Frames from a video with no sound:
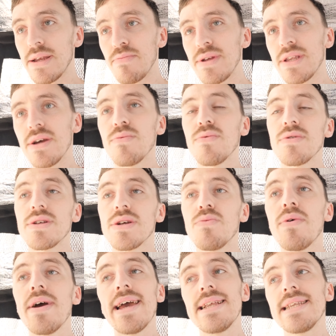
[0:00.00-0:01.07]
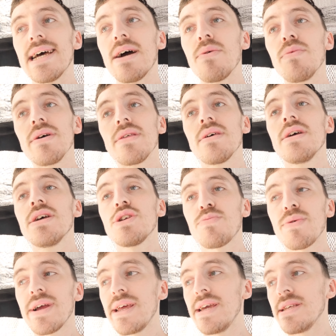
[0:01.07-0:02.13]
and we don't want to weigh it down with
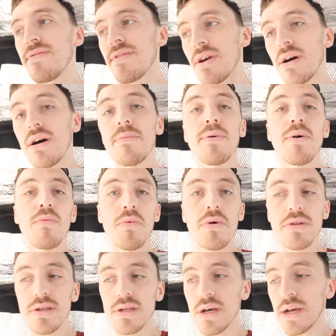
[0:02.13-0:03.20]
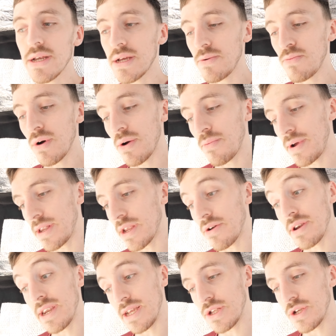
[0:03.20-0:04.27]
spray adhesive and carpet on one side where we
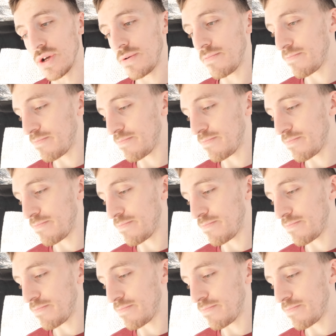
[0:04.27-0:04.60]
don't need to.